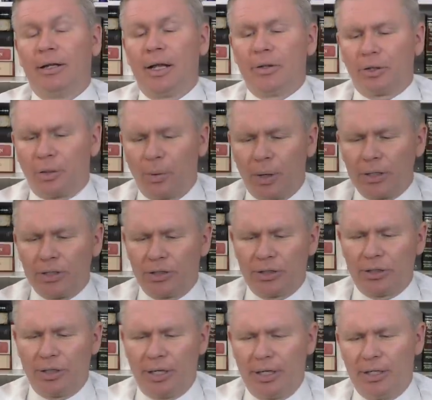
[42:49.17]
Now, the
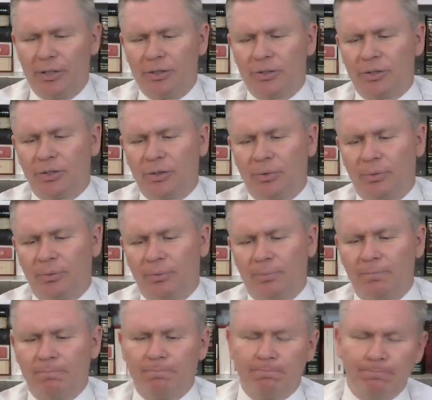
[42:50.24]
question is
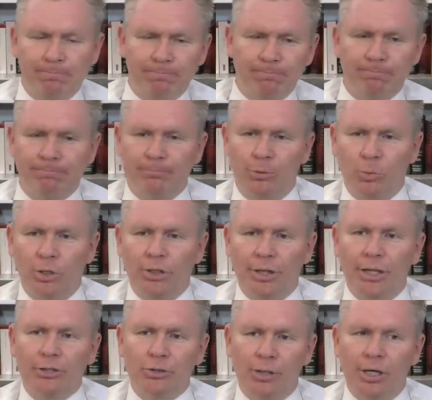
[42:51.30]
will
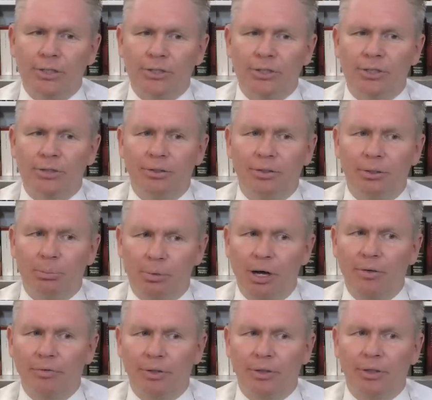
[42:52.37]
they trust the
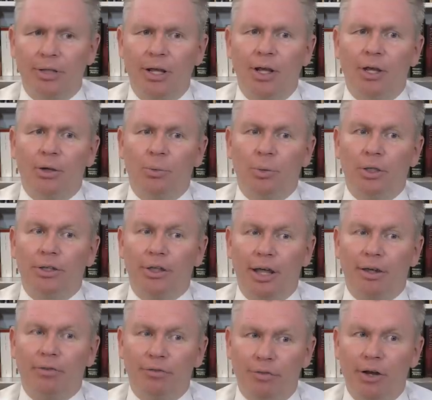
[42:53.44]
prophet? Will
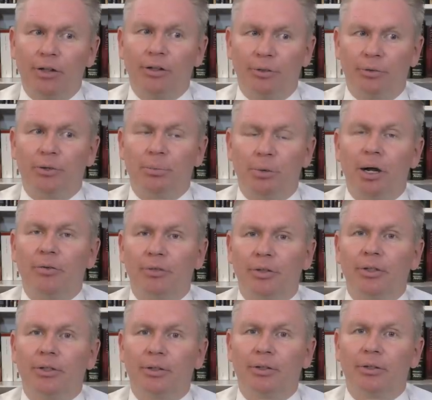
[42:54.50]
they follow the prophet?
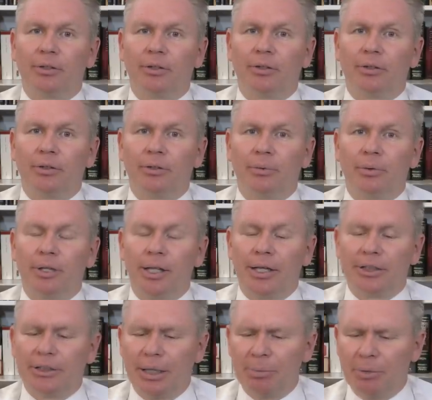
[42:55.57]
Will they
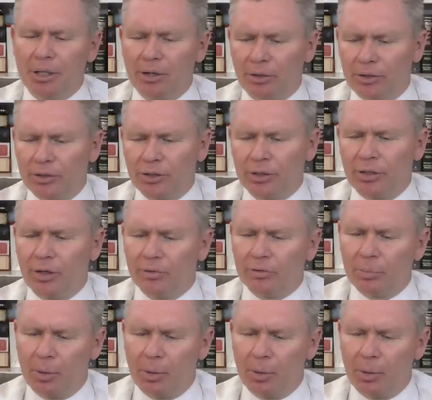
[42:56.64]
accept the urging of